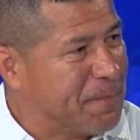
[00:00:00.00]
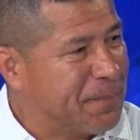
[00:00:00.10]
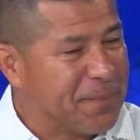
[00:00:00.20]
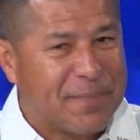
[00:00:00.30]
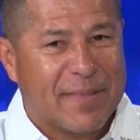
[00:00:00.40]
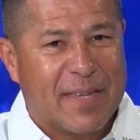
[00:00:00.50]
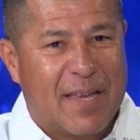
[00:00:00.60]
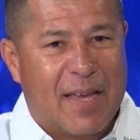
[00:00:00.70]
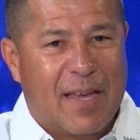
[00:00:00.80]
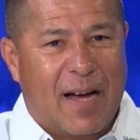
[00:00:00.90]
Amen.
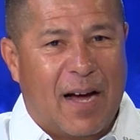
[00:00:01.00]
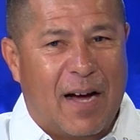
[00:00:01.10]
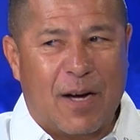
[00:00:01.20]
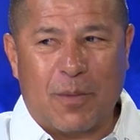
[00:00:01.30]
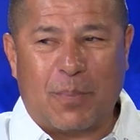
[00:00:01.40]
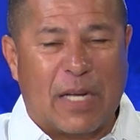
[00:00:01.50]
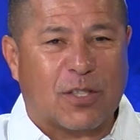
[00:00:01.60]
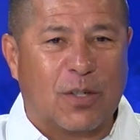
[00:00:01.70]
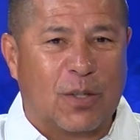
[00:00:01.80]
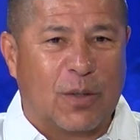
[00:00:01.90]
Praise the Lord. Uh, pastor